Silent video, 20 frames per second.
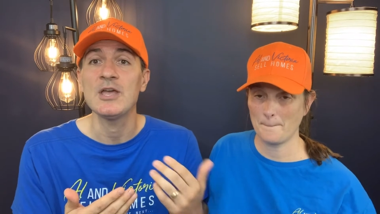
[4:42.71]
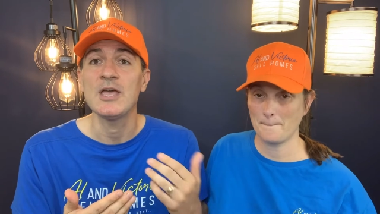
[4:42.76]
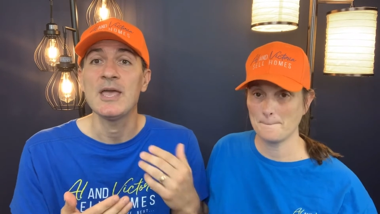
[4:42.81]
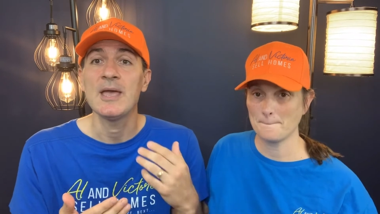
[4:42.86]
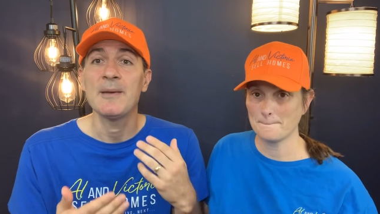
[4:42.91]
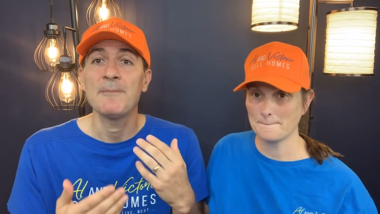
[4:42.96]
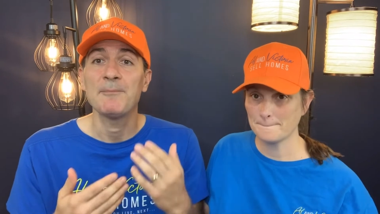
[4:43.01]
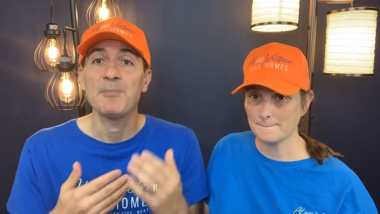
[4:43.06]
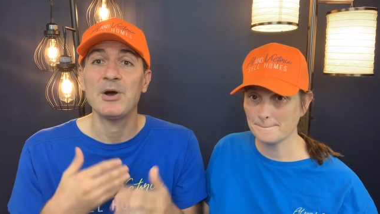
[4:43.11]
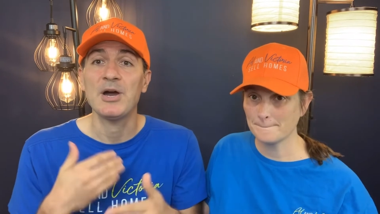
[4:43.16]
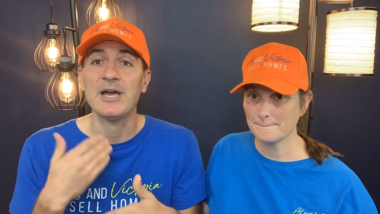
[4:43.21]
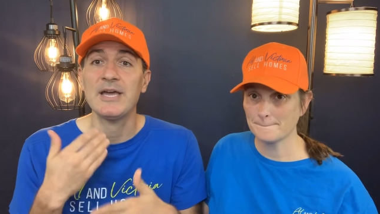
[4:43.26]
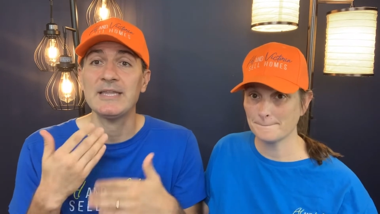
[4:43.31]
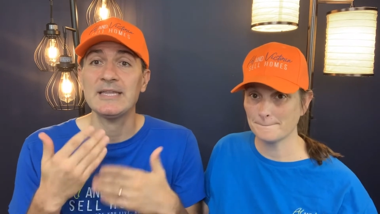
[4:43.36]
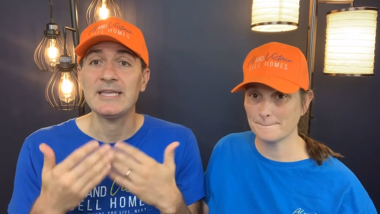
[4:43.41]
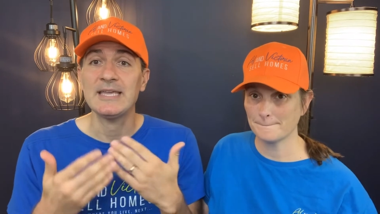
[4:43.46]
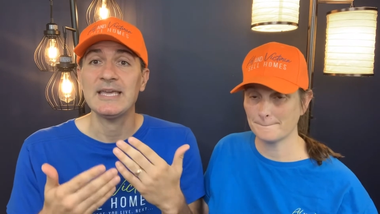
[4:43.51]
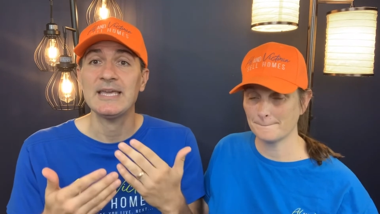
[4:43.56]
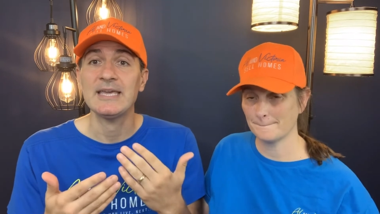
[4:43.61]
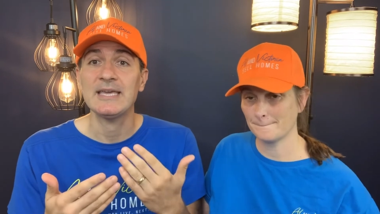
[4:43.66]
Speaker 1: but
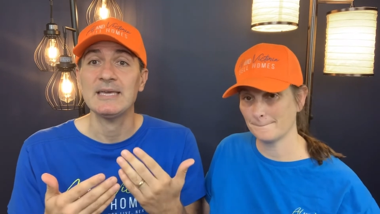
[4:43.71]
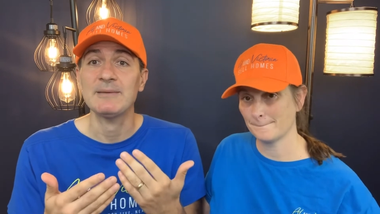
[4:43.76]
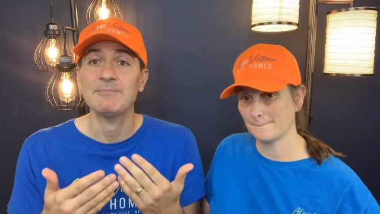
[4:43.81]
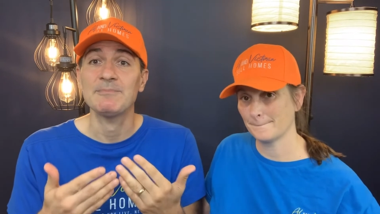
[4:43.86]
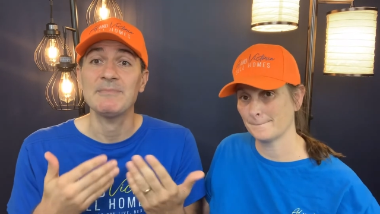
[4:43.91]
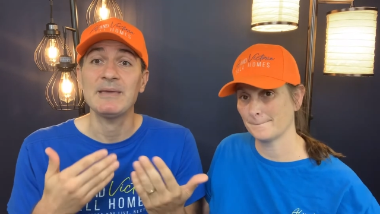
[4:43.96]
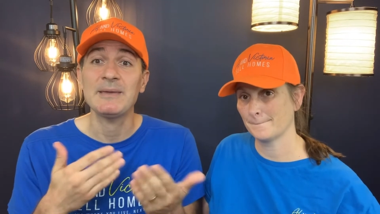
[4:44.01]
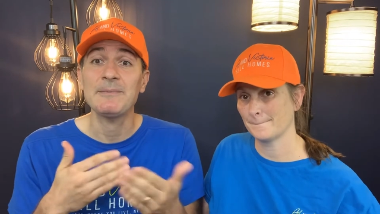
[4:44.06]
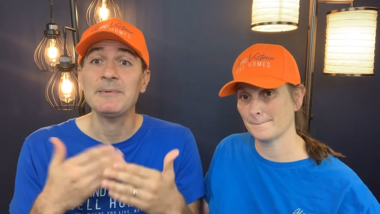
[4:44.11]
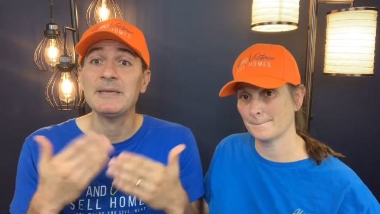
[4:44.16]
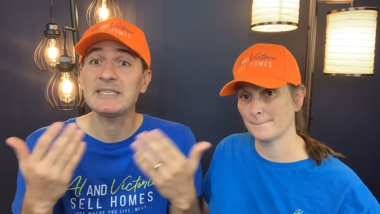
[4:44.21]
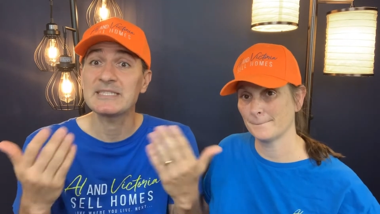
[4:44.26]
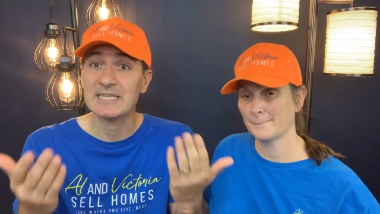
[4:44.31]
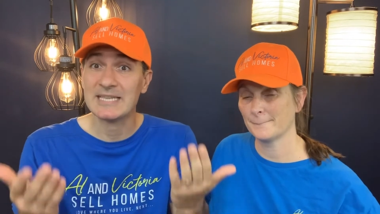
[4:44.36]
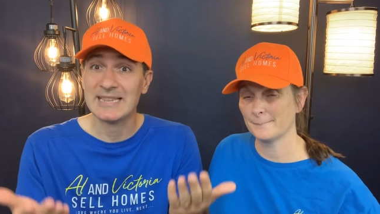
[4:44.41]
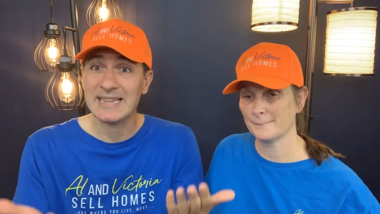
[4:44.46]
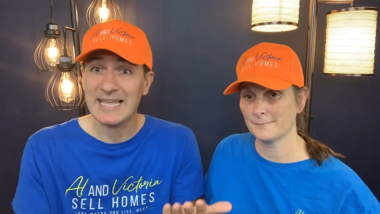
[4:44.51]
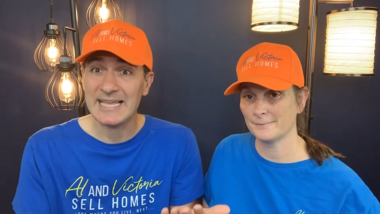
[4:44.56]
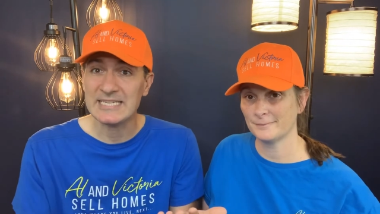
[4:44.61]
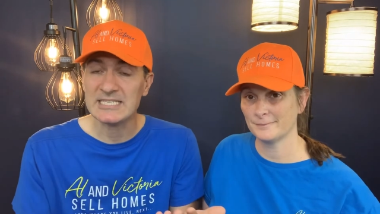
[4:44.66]
it maybe is
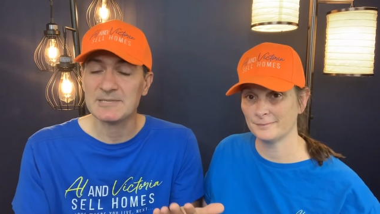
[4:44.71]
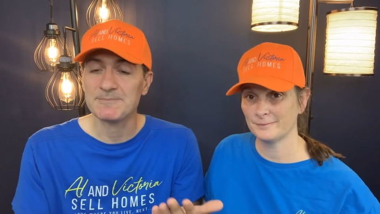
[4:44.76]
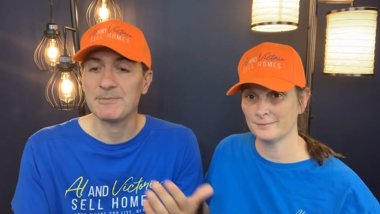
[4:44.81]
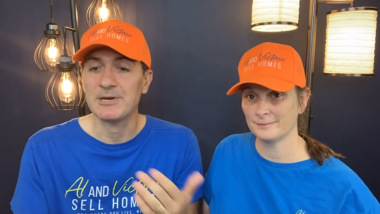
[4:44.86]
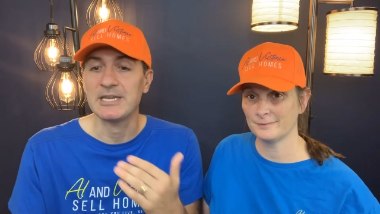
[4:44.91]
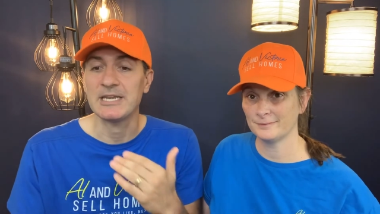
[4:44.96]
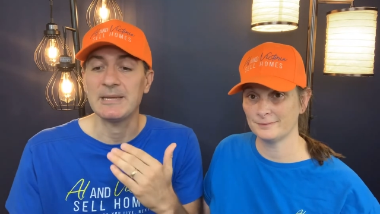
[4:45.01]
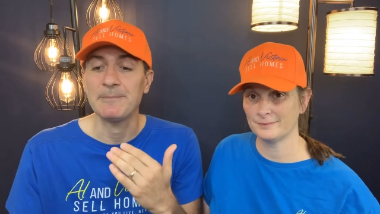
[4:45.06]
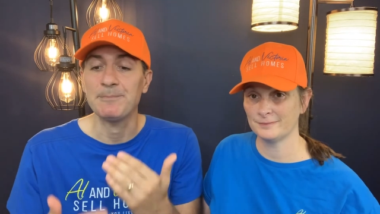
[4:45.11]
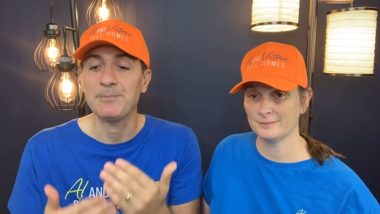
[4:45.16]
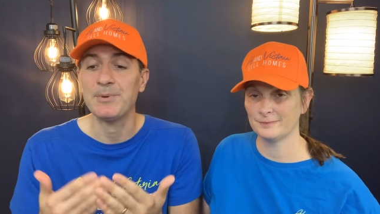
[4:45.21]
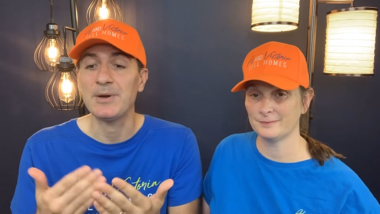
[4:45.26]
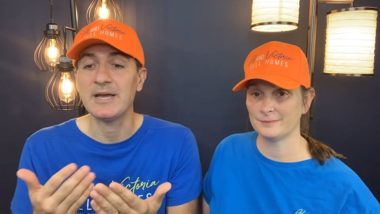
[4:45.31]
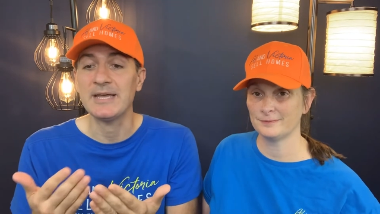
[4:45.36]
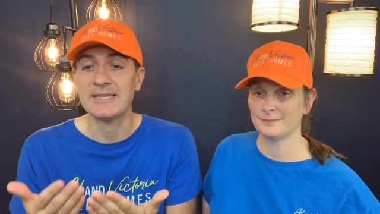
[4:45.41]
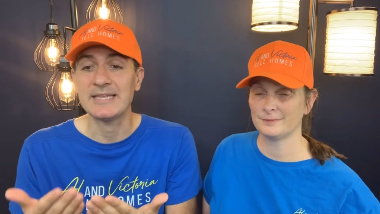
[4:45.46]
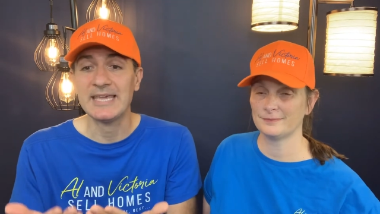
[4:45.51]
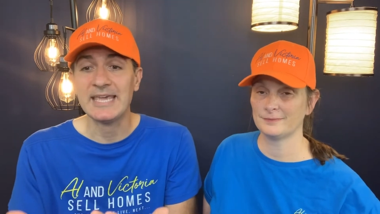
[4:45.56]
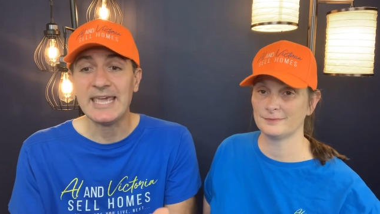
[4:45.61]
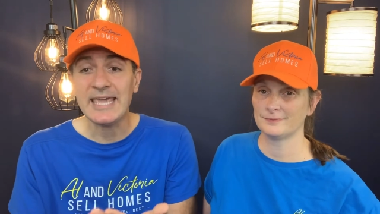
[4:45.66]
less money. But
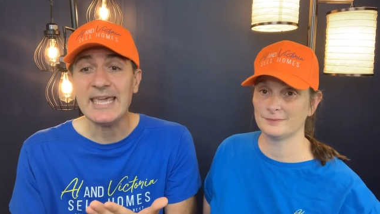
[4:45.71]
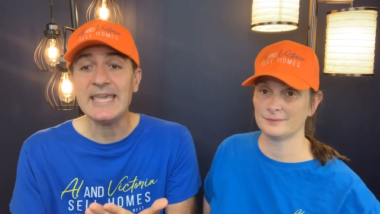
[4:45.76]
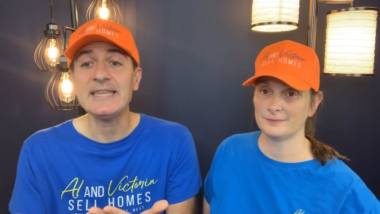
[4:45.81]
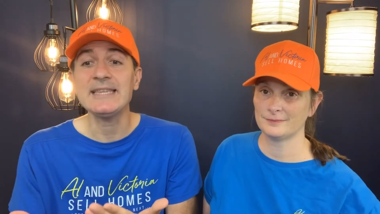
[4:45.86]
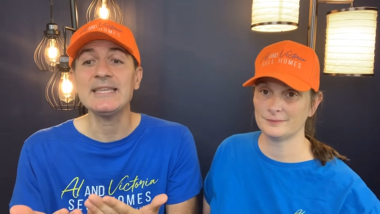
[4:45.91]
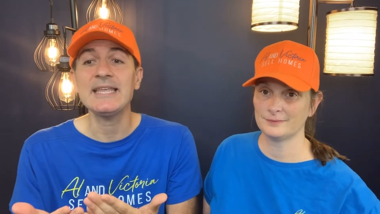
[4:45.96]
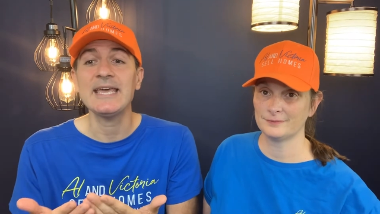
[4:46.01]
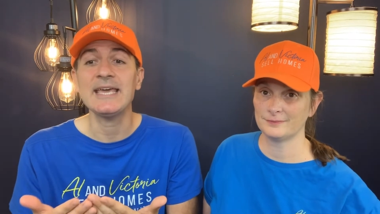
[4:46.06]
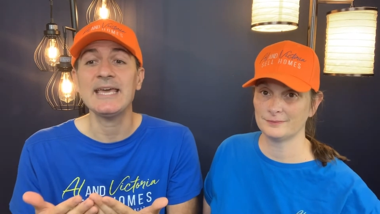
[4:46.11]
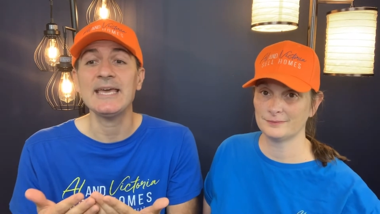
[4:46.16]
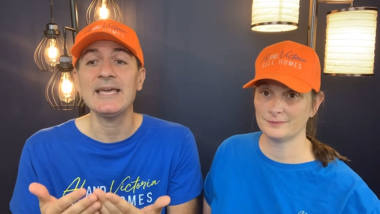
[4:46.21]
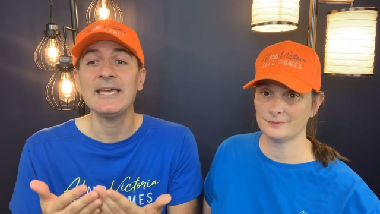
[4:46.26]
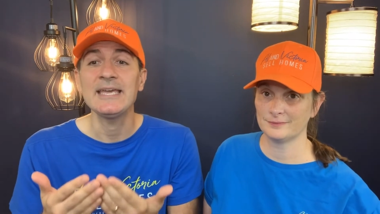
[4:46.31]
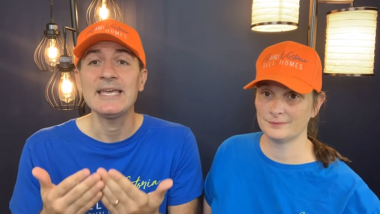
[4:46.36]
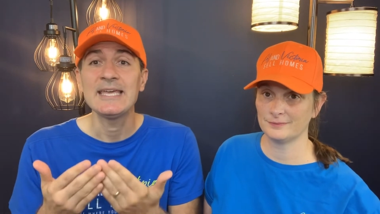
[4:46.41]
in the